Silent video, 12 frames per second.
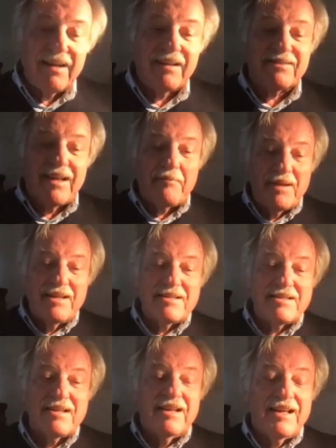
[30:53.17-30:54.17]
So that
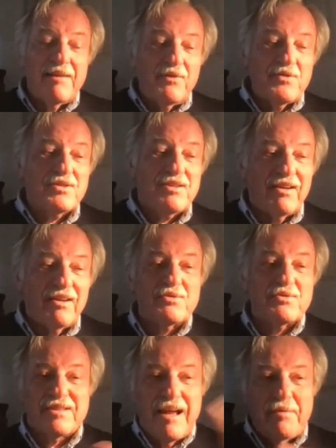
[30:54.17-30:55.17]
means if you start
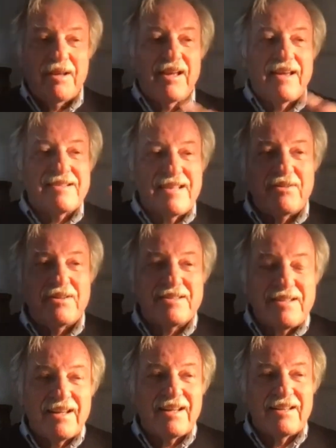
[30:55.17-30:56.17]
to stabilize
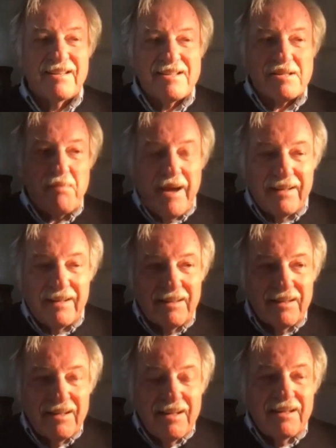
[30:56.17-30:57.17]
everything in the
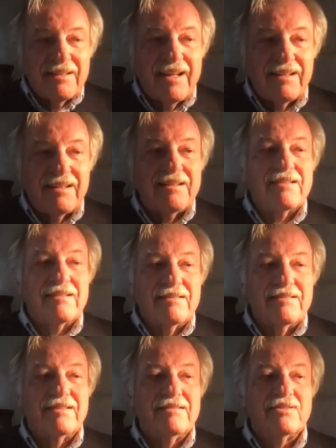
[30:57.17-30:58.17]
spine, then
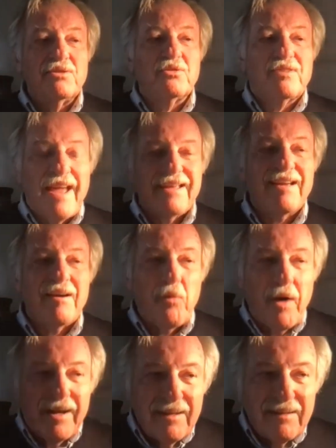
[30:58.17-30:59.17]
you take
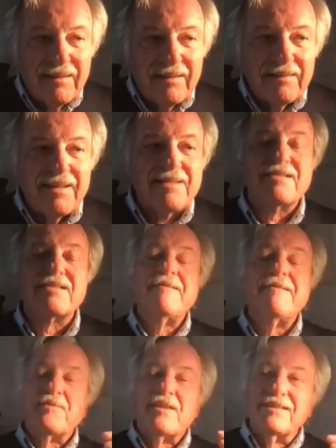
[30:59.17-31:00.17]
away this
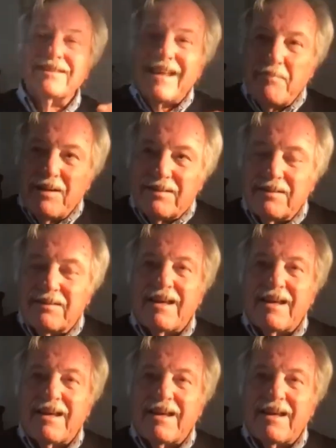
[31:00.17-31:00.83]
limited